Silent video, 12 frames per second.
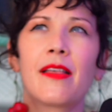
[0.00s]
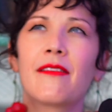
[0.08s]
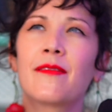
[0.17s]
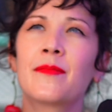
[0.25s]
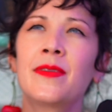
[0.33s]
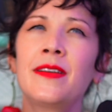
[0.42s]

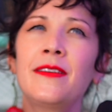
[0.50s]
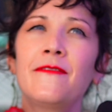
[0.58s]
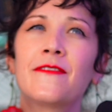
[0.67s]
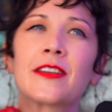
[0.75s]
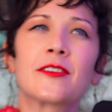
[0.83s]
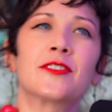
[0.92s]
and my
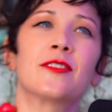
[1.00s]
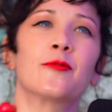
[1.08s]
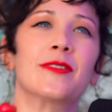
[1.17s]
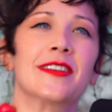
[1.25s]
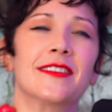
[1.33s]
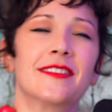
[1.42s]
finger to the
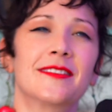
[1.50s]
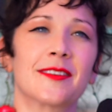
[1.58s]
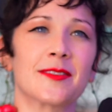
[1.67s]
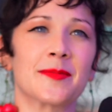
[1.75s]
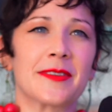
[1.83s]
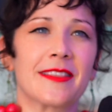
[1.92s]
wind
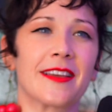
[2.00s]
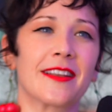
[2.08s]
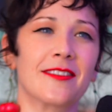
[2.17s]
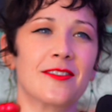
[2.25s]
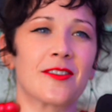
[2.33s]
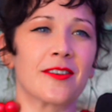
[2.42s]
tells me that
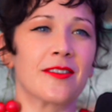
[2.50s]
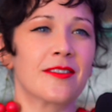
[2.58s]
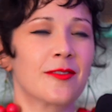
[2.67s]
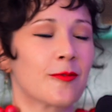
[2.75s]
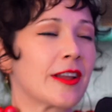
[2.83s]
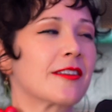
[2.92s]
your
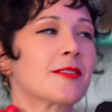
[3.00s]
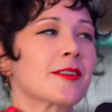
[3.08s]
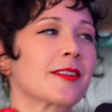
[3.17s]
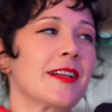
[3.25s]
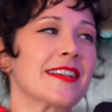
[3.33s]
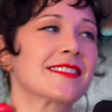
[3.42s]
regular
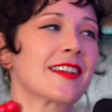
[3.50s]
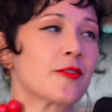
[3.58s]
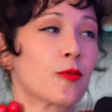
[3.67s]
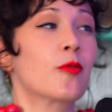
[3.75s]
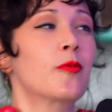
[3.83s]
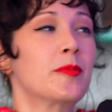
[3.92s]
class
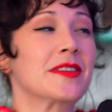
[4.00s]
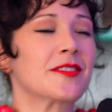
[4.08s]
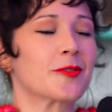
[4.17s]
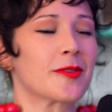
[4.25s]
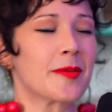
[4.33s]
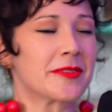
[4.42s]
schedule will be
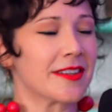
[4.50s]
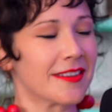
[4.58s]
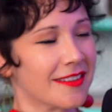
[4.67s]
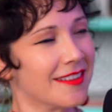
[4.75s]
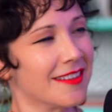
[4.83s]
interrupted.